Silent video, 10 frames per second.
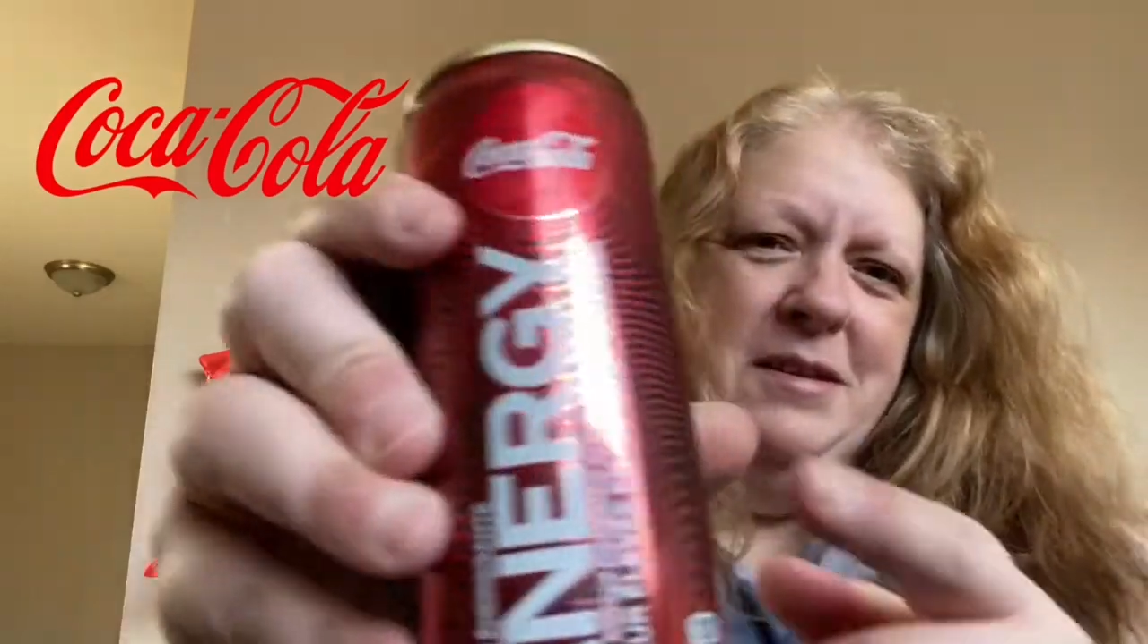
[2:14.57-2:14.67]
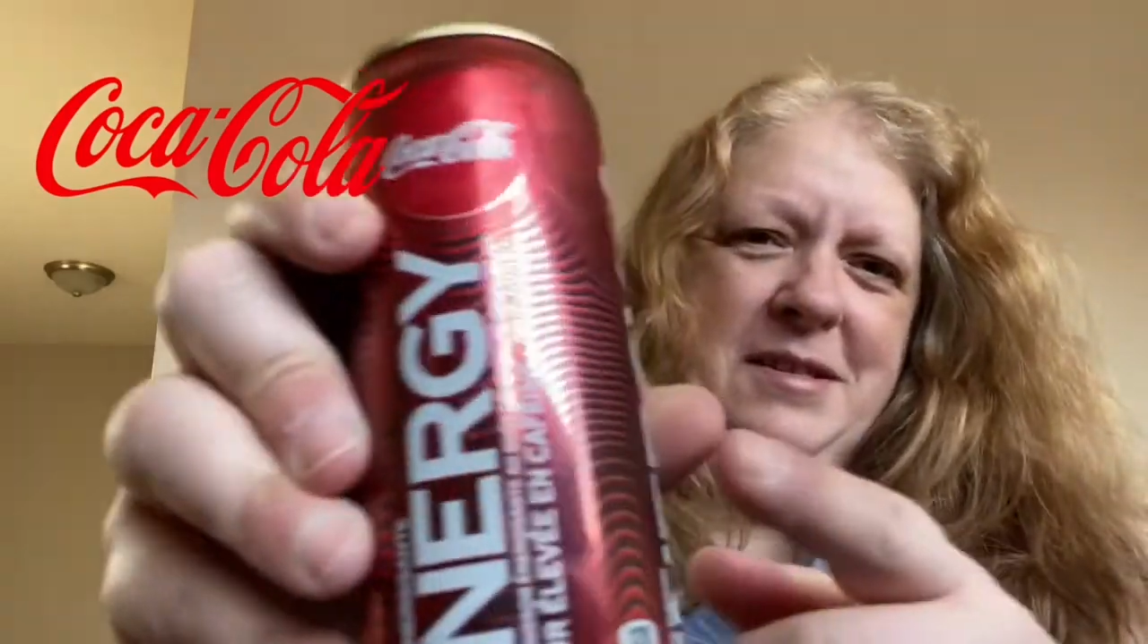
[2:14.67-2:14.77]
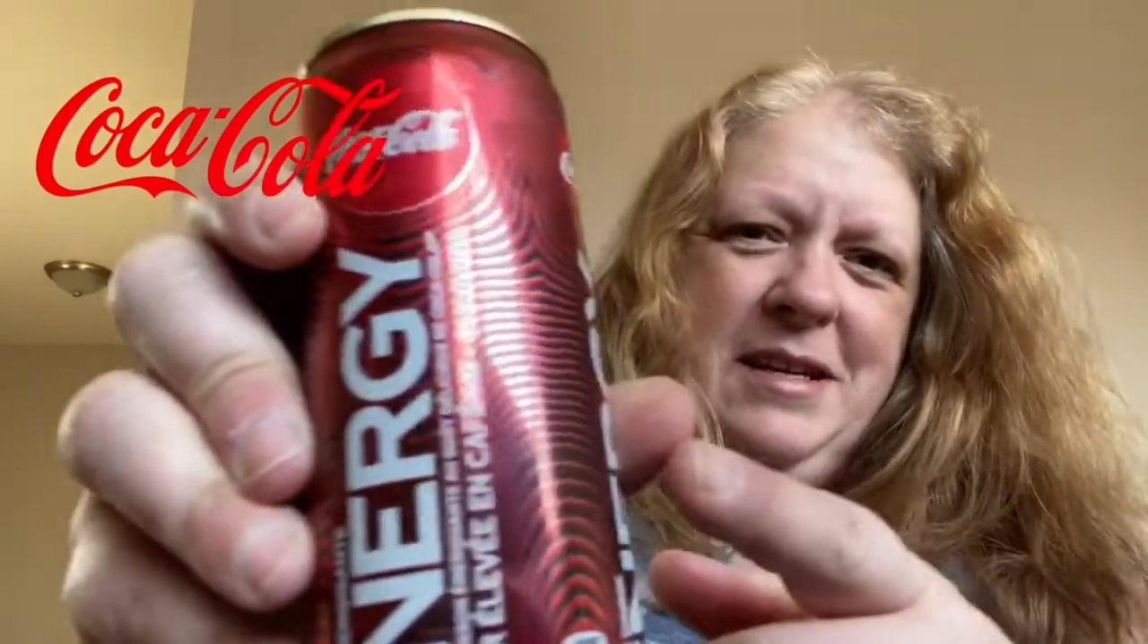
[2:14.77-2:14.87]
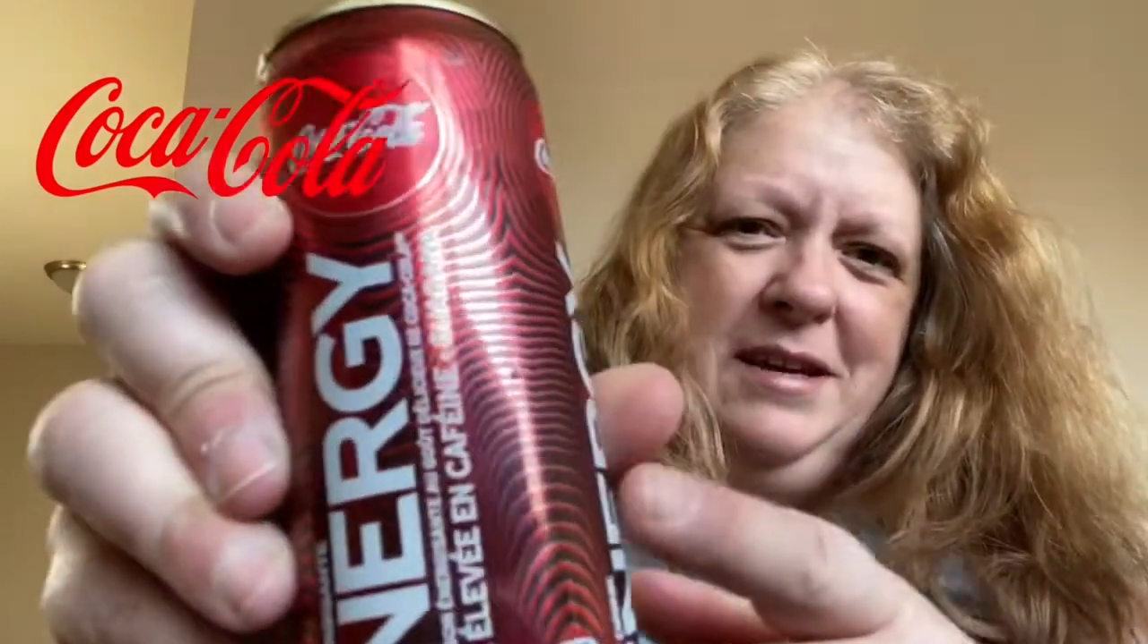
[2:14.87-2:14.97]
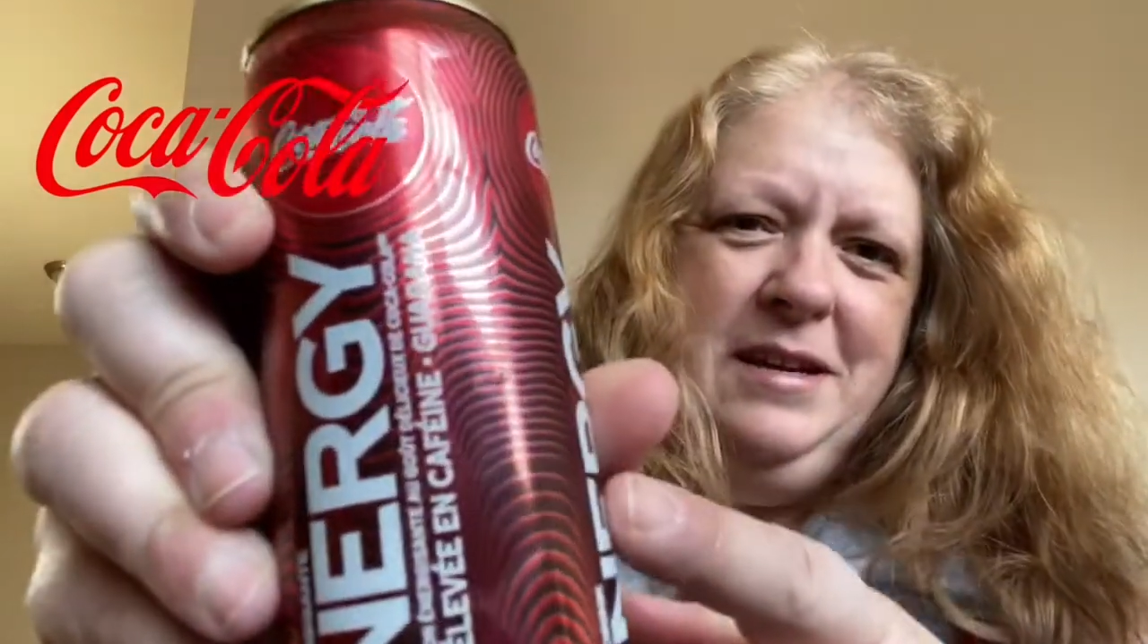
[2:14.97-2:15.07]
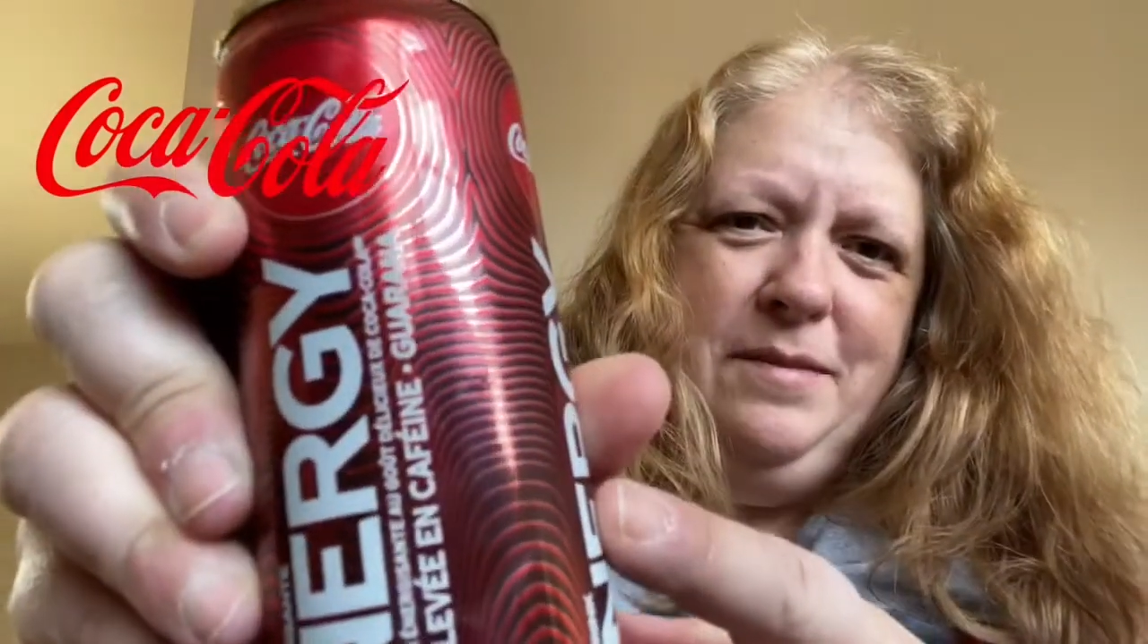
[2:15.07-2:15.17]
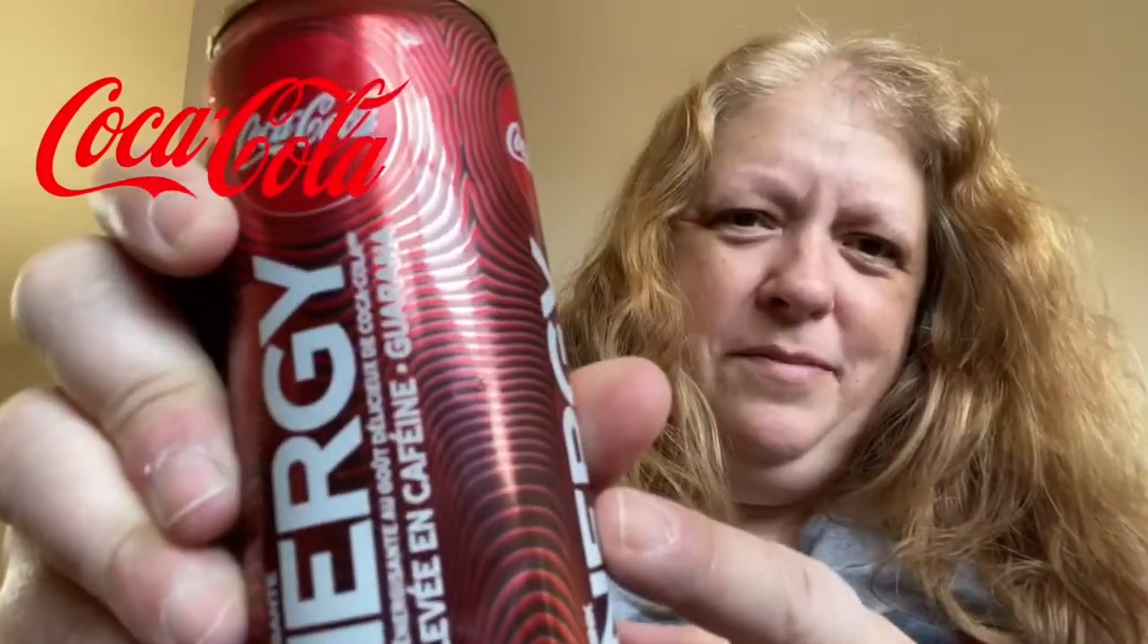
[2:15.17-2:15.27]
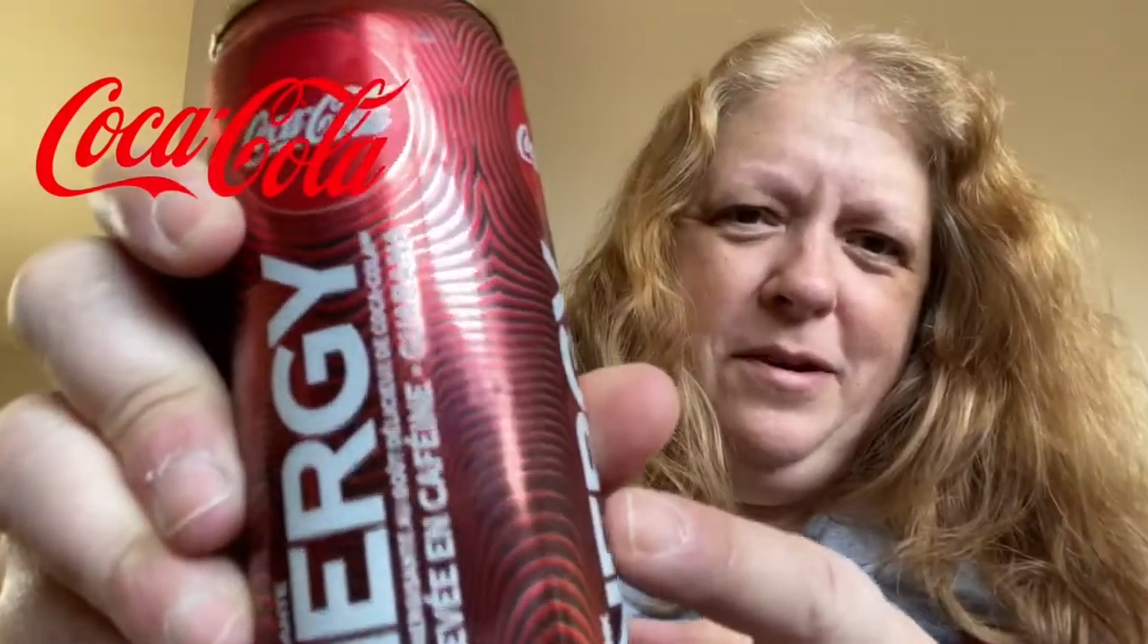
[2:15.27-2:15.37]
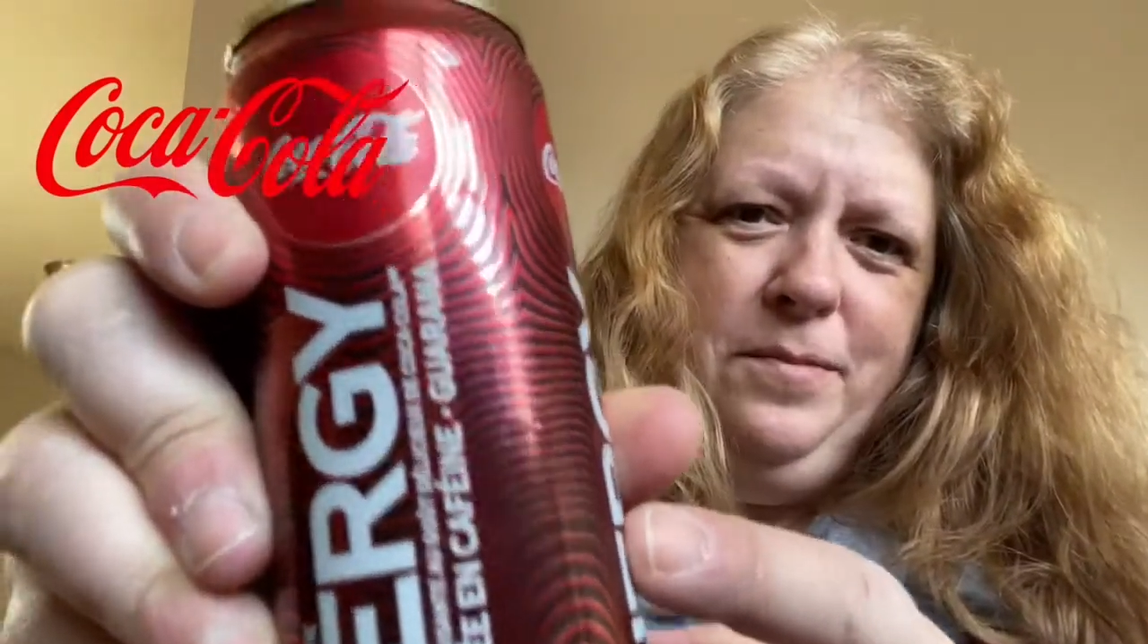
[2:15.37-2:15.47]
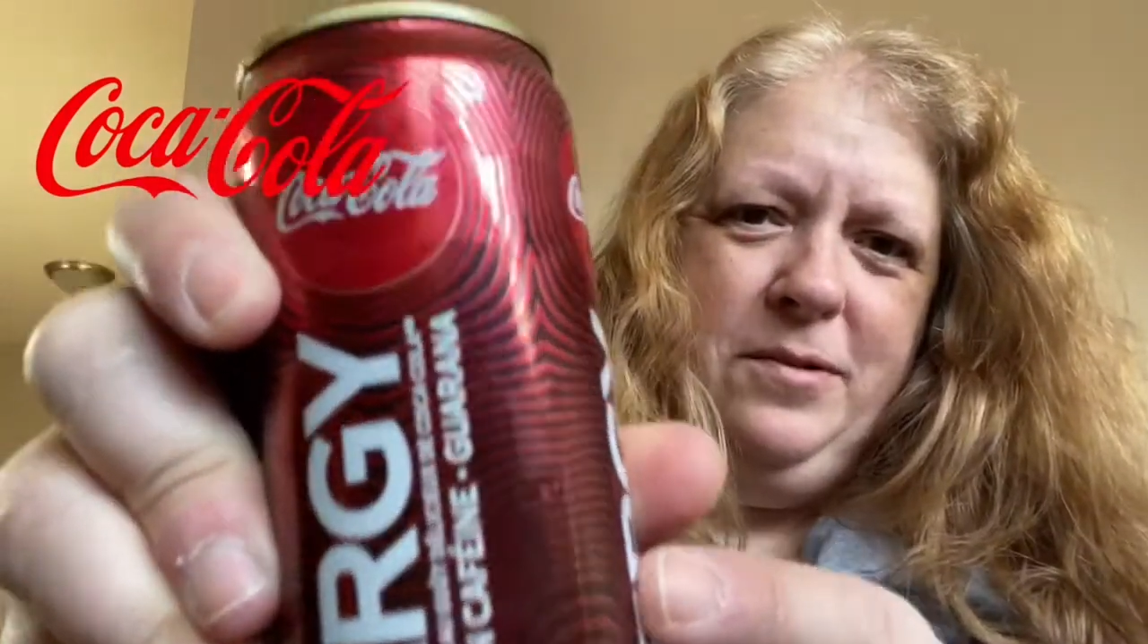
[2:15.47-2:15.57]
saying that
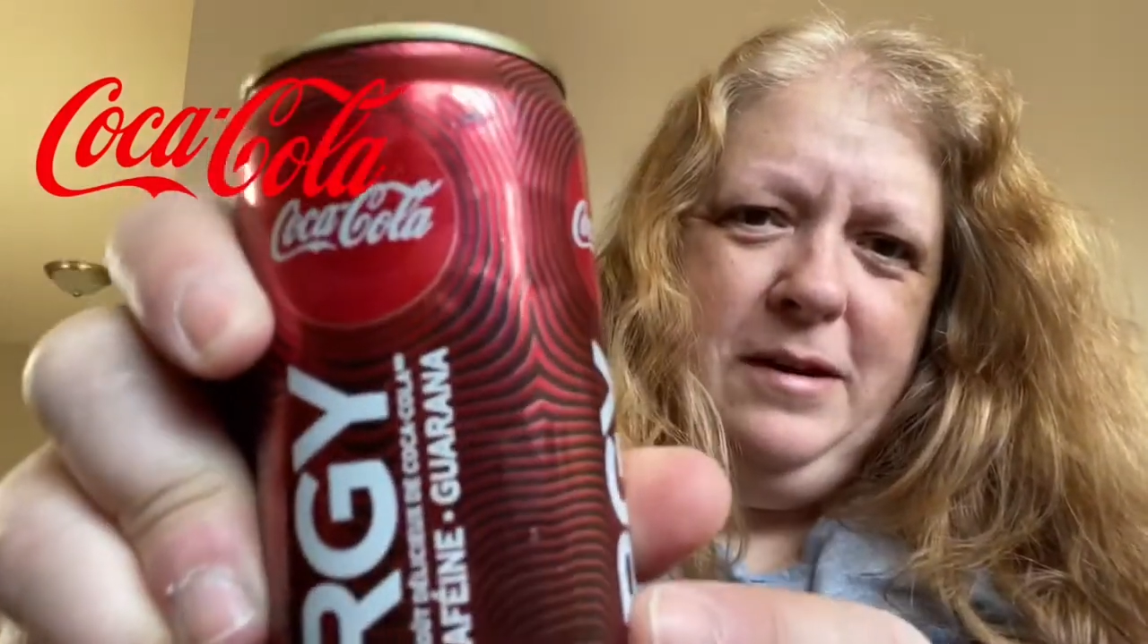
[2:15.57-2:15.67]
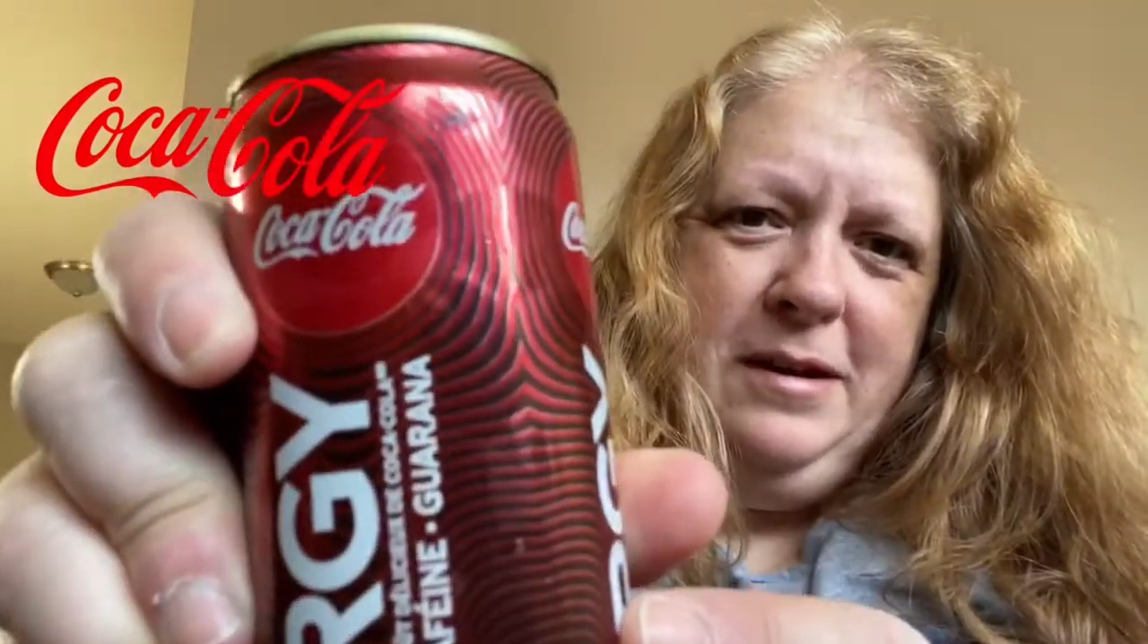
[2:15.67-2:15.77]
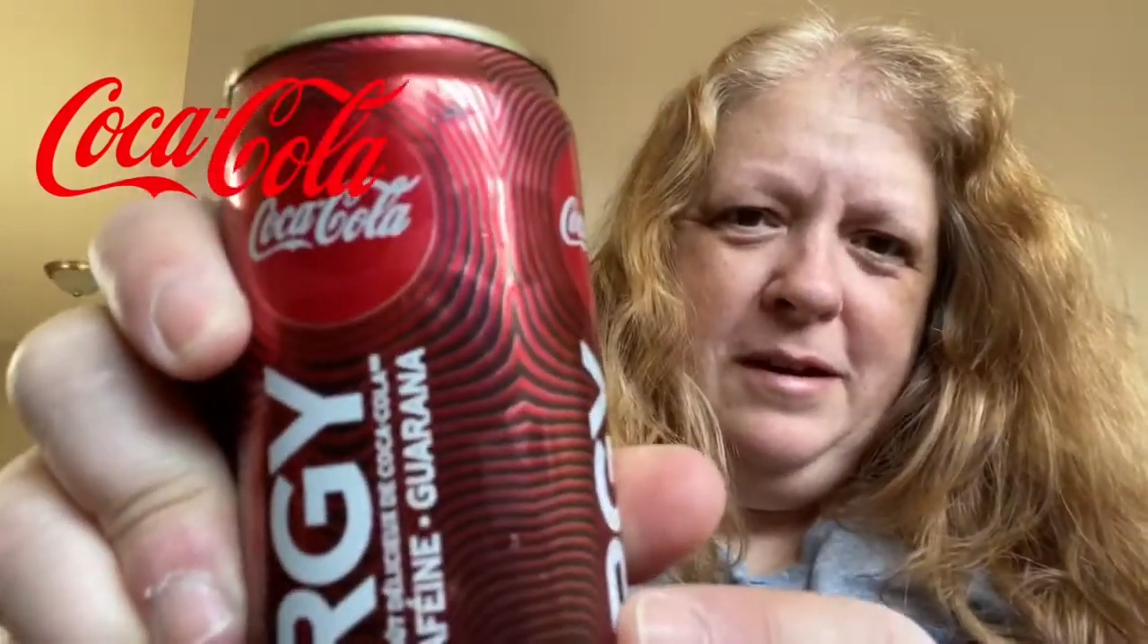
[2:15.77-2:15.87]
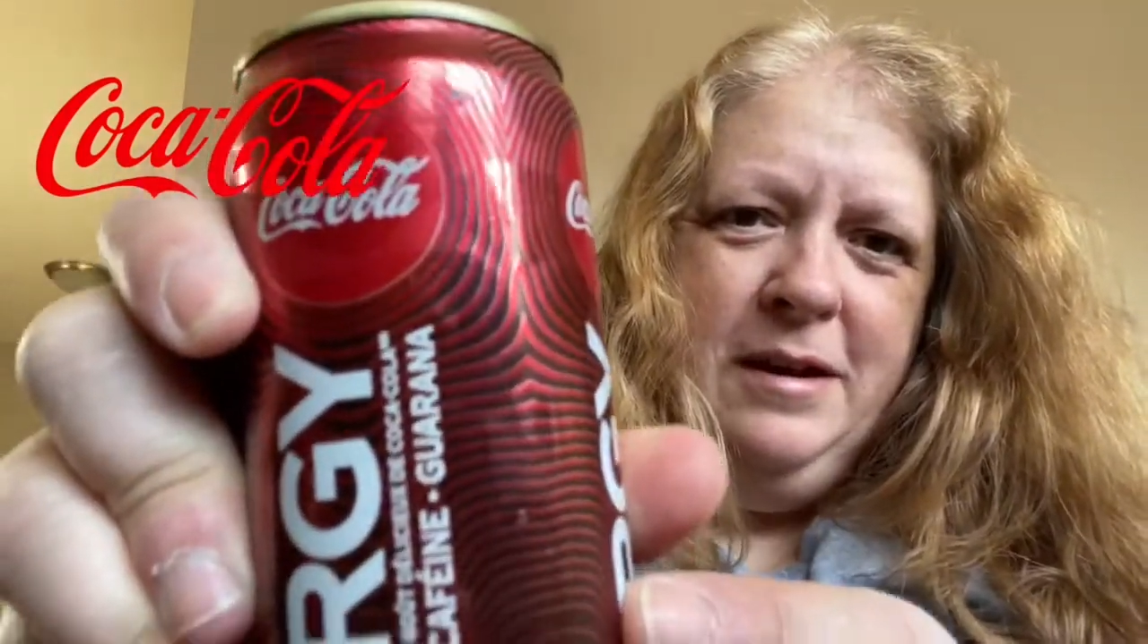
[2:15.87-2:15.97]
properly,